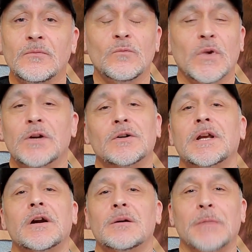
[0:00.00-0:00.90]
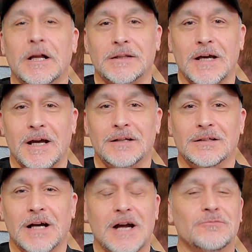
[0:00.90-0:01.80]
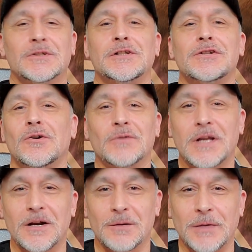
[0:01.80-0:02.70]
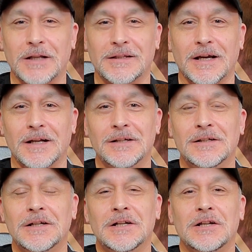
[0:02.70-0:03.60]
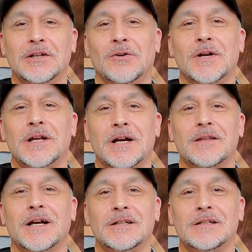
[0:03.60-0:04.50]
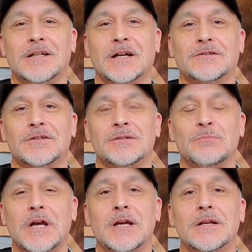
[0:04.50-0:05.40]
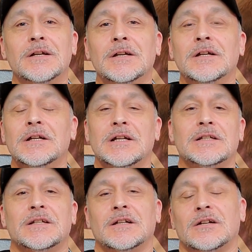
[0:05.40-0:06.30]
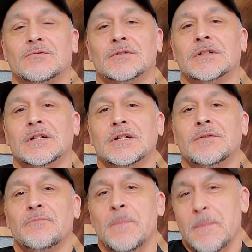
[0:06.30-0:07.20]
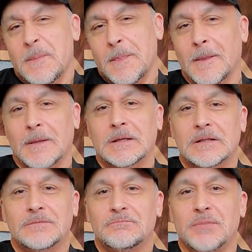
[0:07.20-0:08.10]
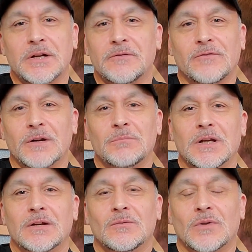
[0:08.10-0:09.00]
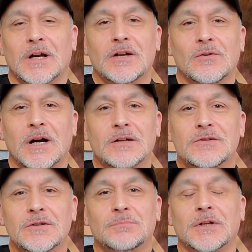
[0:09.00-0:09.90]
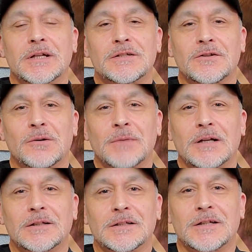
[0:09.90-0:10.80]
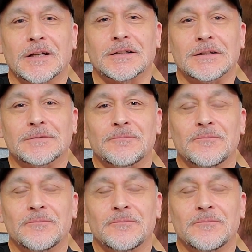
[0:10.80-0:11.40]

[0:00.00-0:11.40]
We don't care about that. I really don't care about that. Knowing how that detector is made isn't going to really benefit me when I go out to a place to go metal detecting.